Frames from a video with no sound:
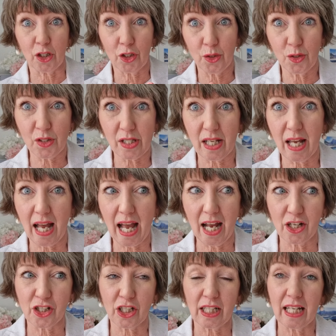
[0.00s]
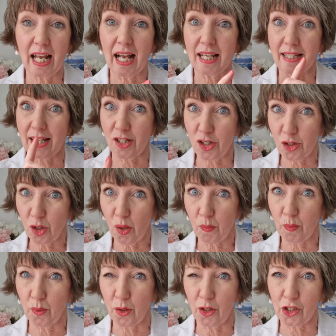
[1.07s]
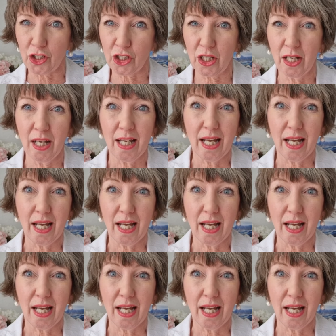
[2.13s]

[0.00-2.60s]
Use it actually as a stopwatch.